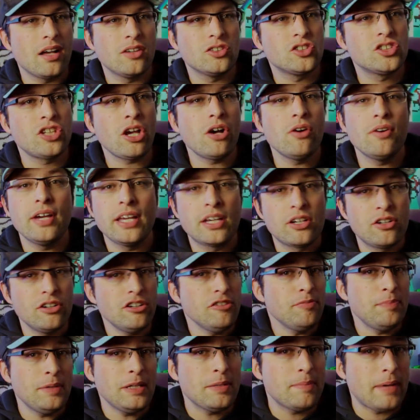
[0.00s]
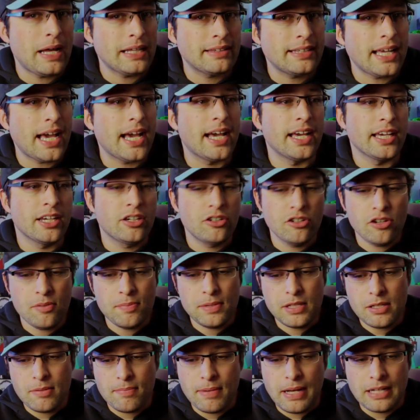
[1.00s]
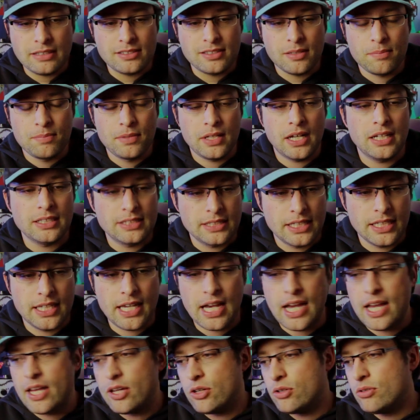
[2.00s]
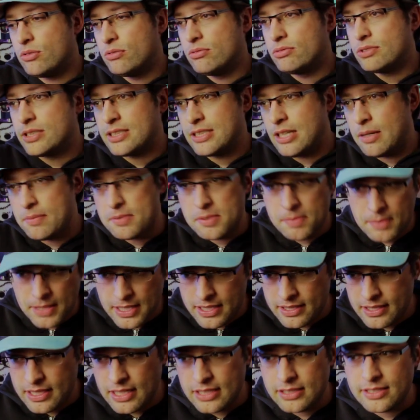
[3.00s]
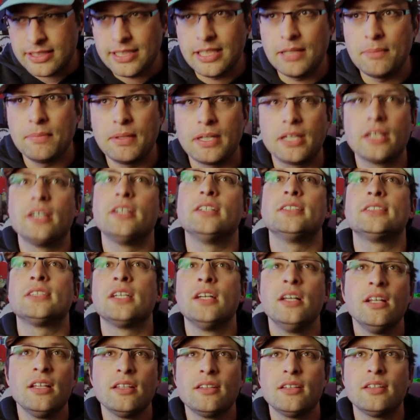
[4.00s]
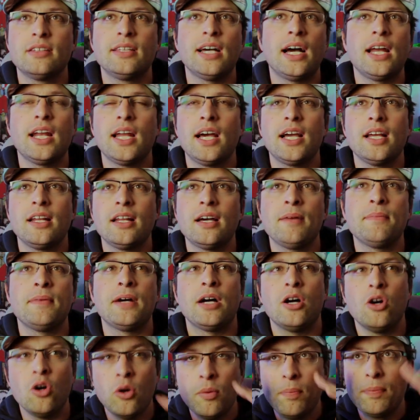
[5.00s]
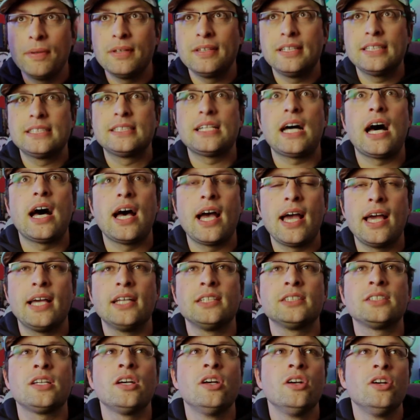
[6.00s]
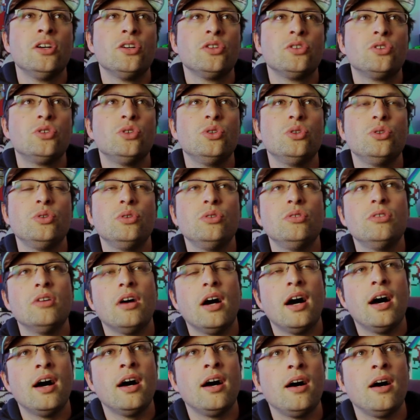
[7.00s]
So it could have been about that. It could have been about some Nazi guy who stops being a Nazi because the Dalai Lama opened his eyes to